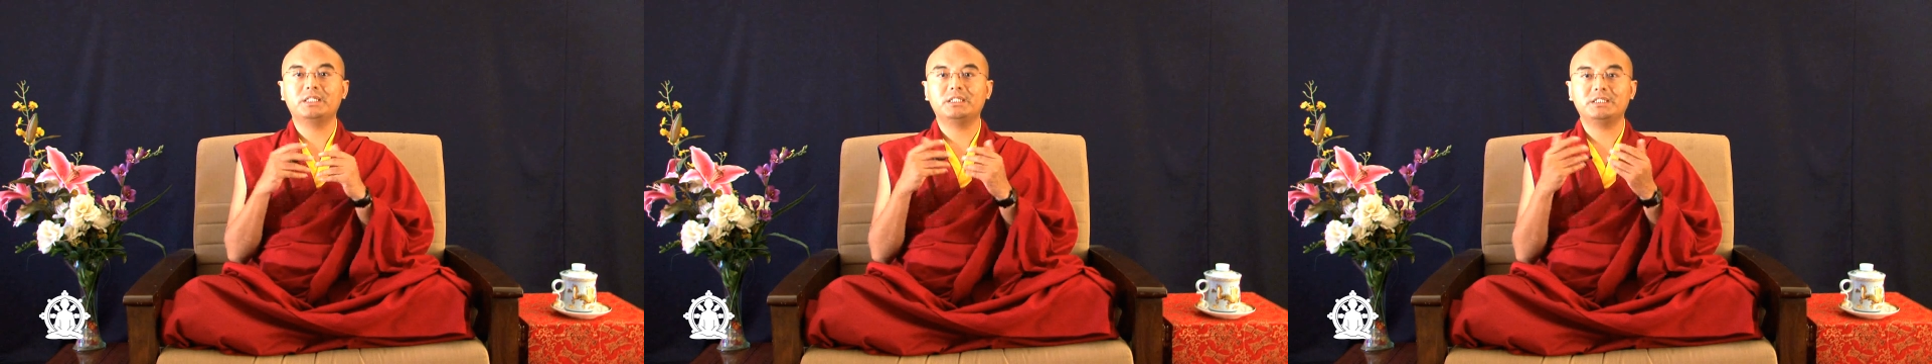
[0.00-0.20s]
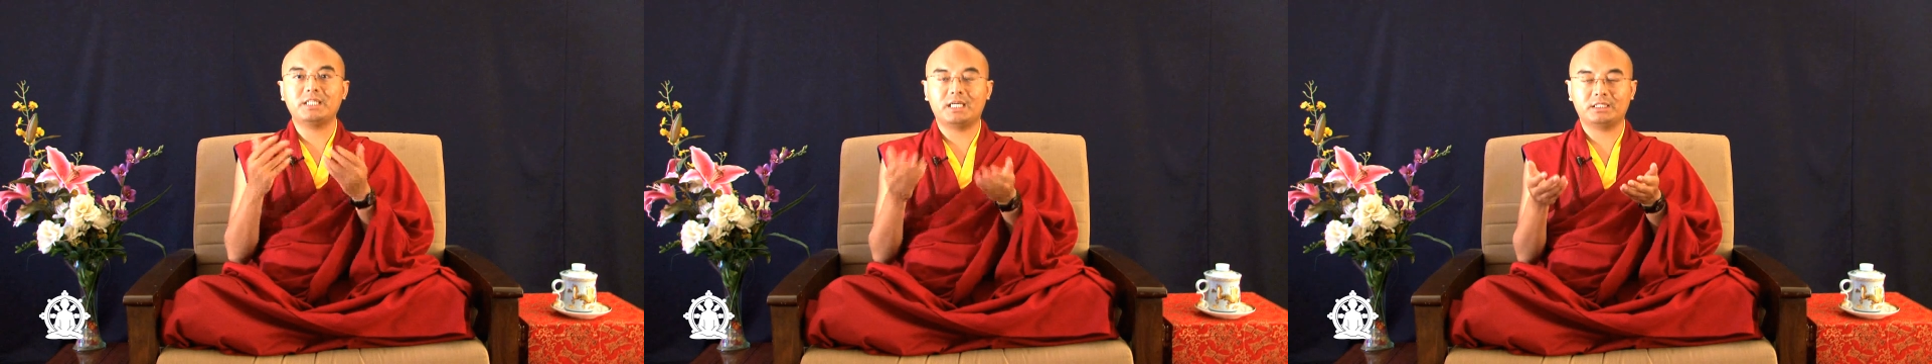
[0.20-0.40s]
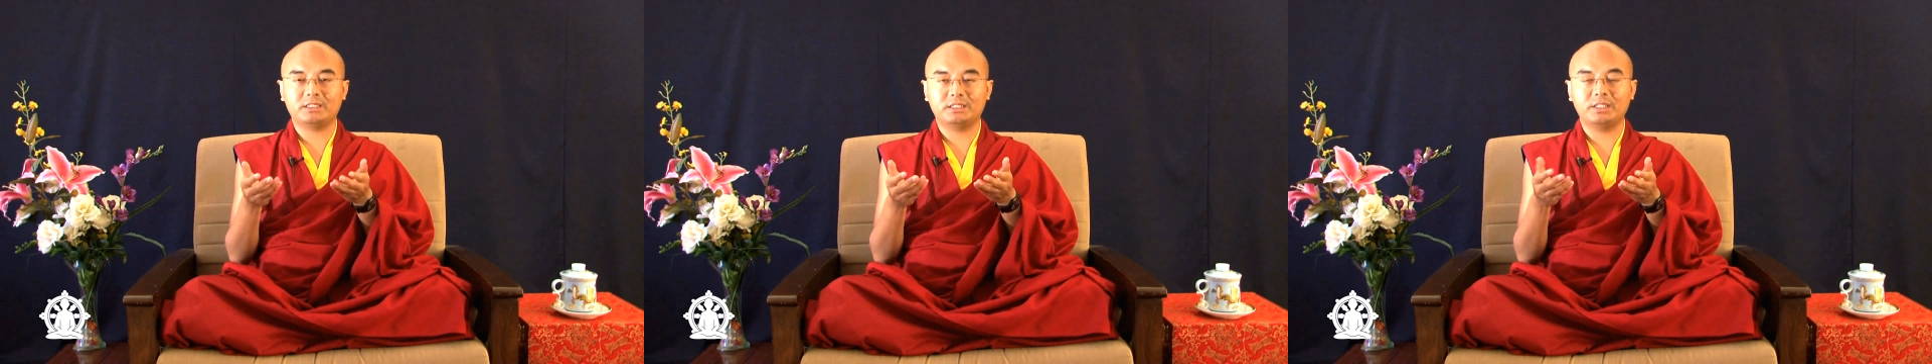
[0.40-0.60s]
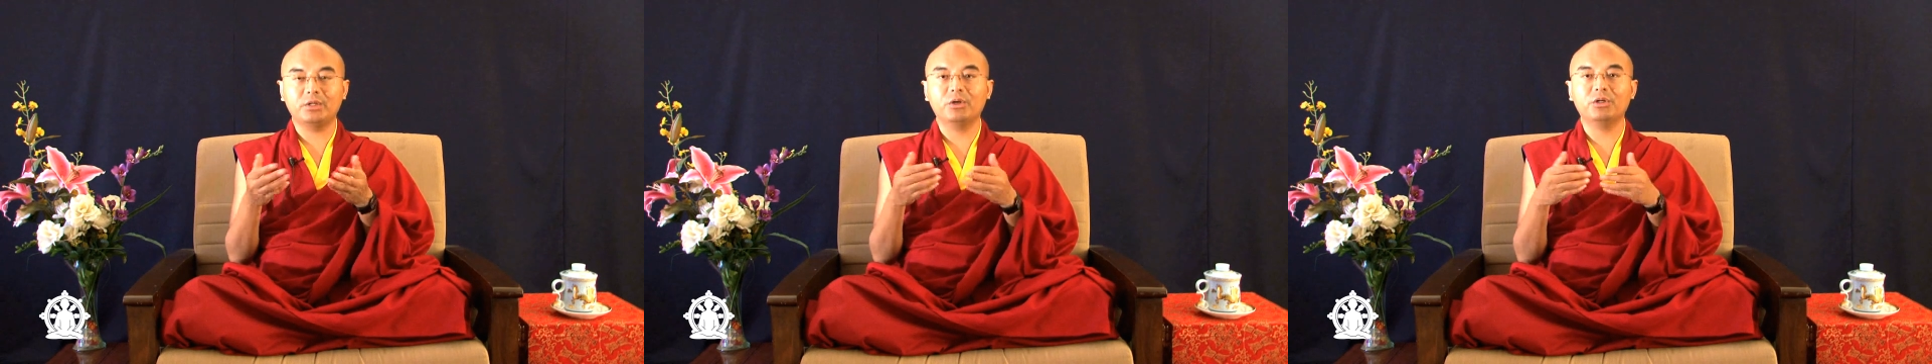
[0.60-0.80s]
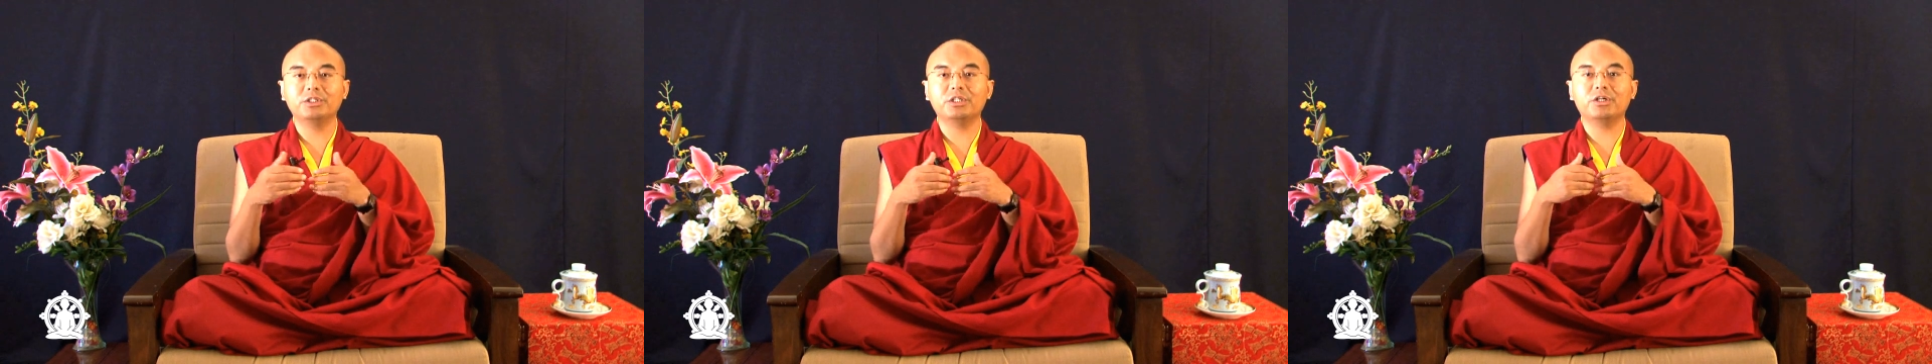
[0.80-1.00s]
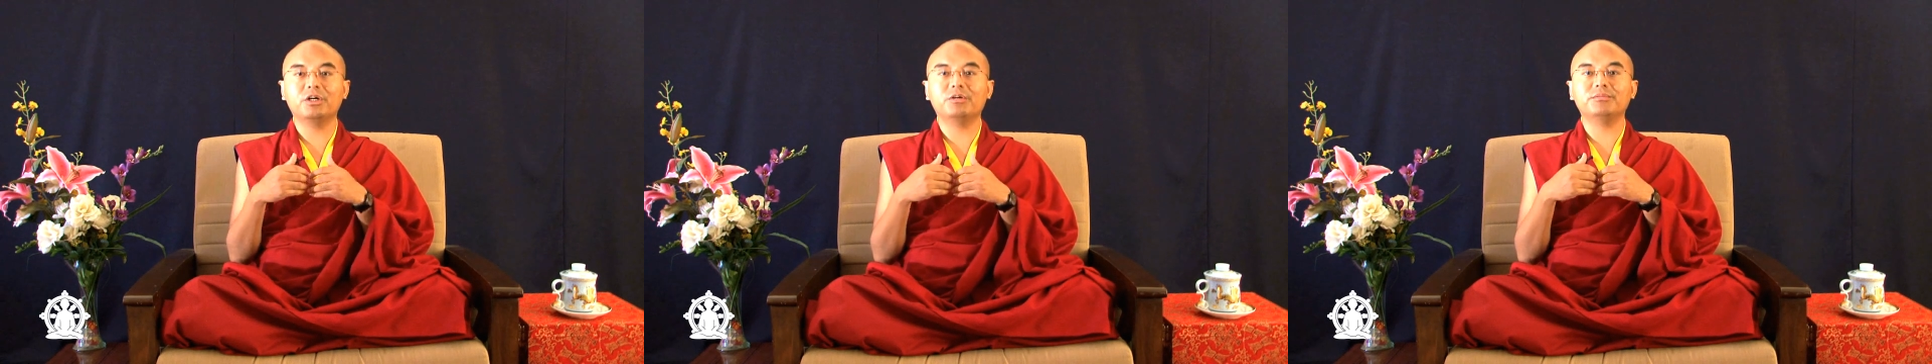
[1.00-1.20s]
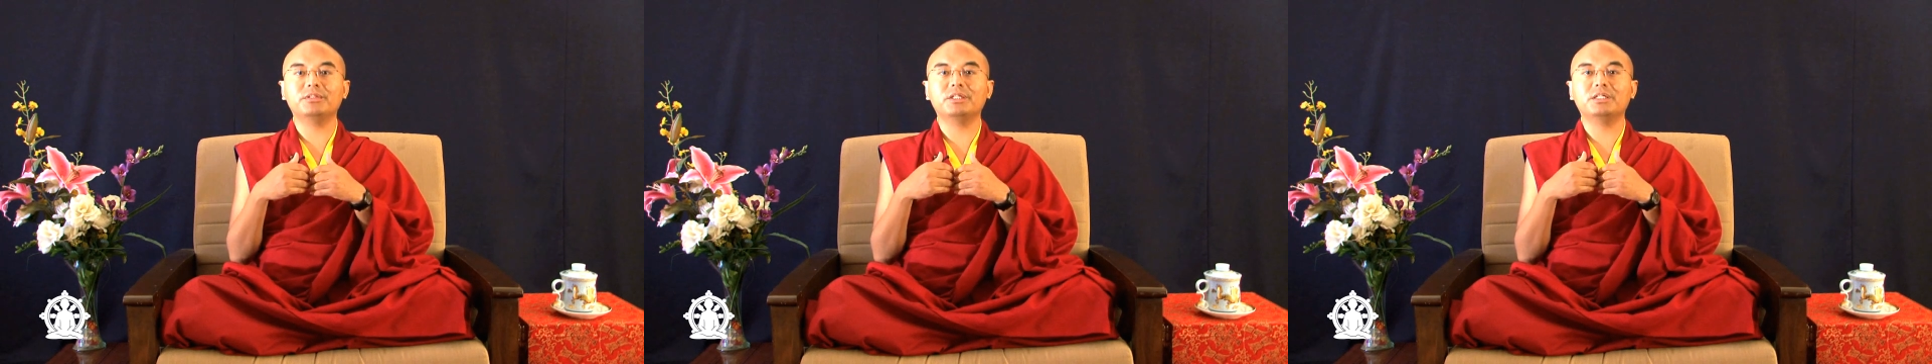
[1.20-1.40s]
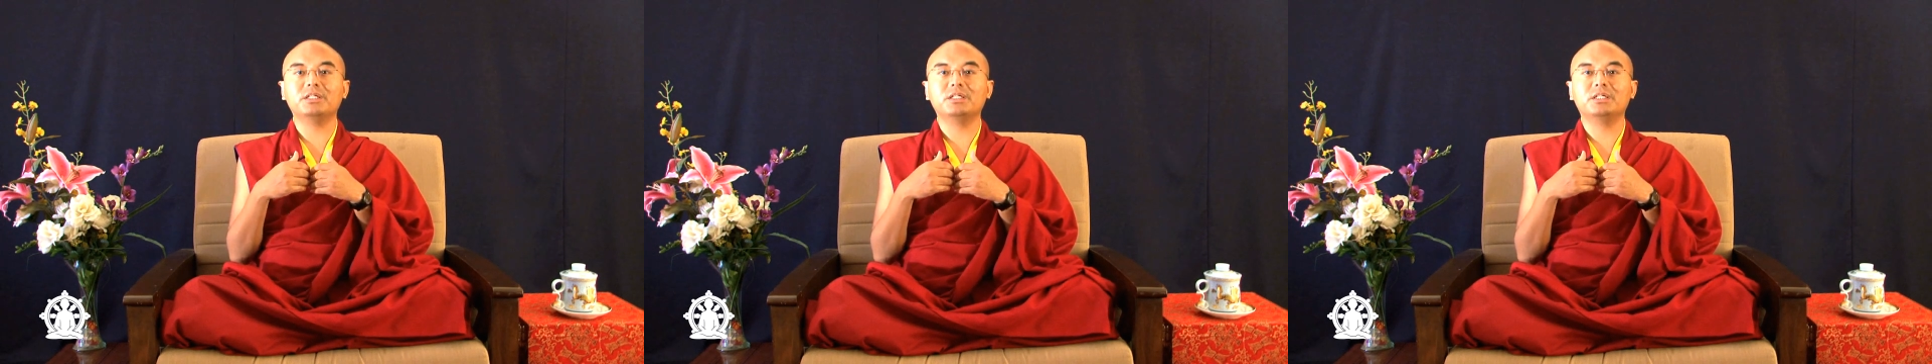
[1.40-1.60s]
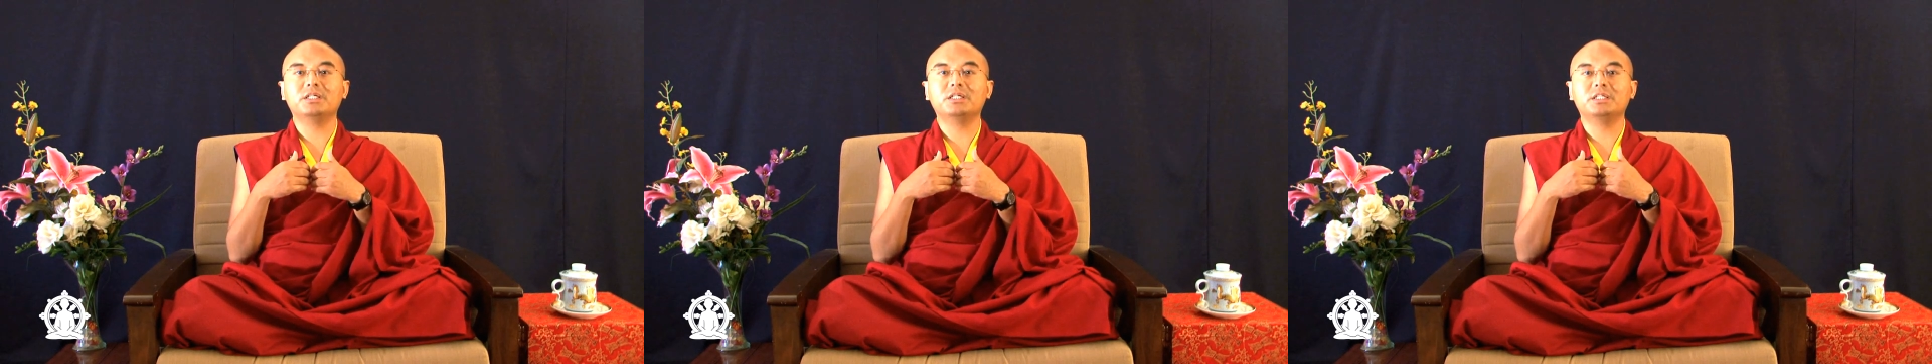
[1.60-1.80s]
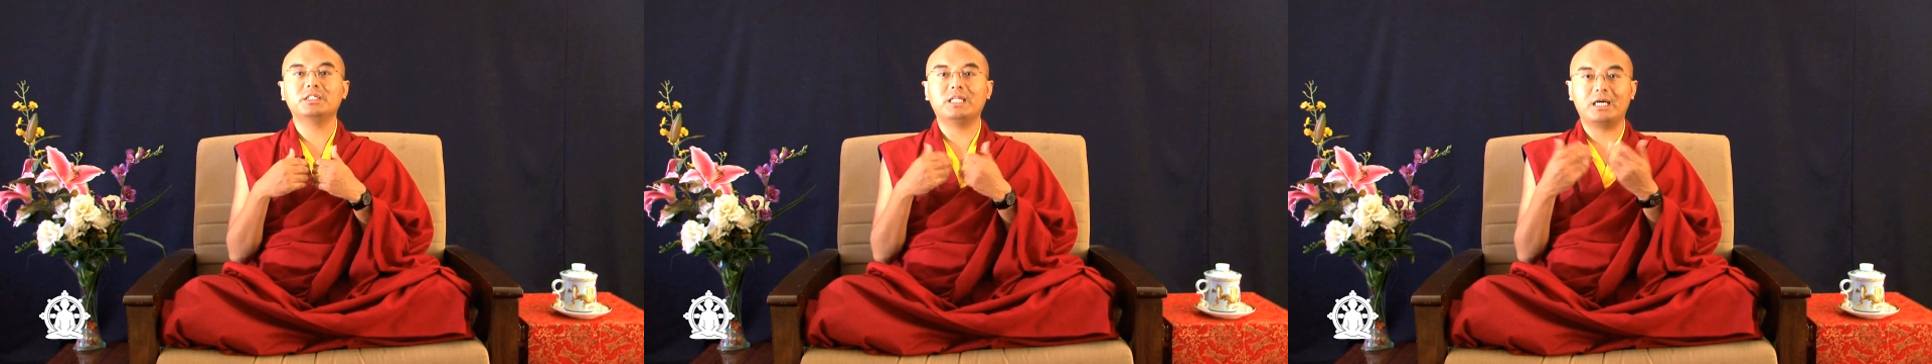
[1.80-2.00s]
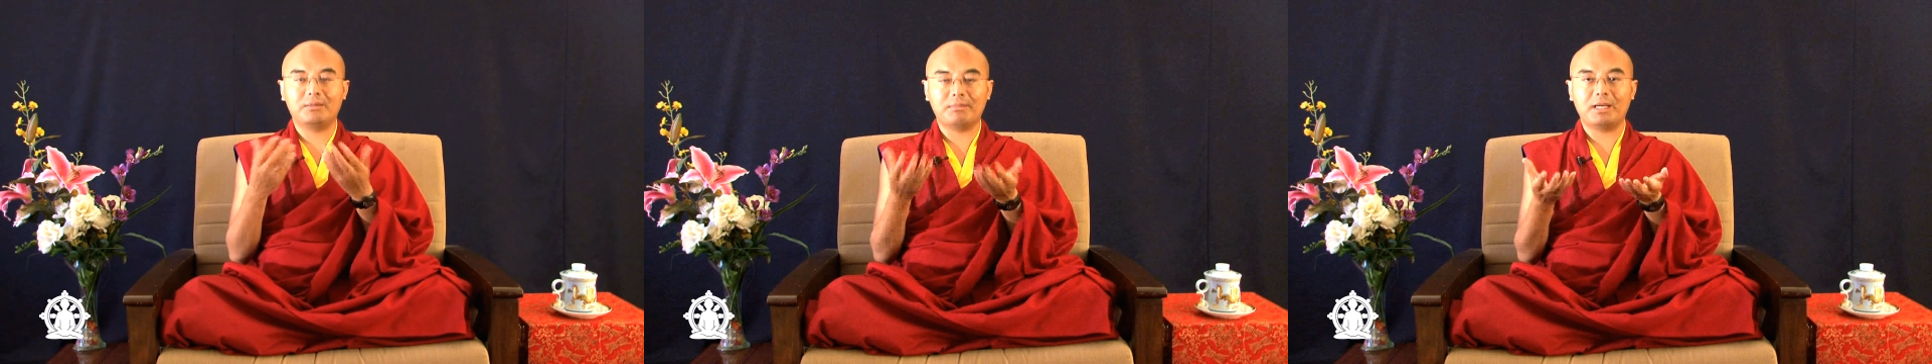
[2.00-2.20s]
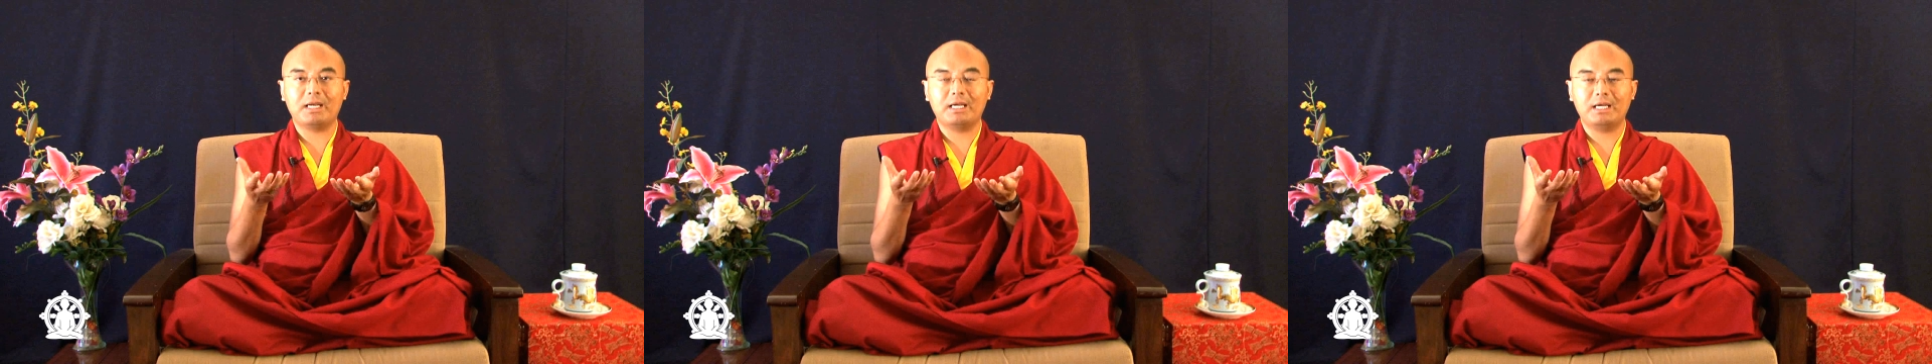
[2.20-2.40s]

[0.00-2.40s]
text, the owner of the Dharma.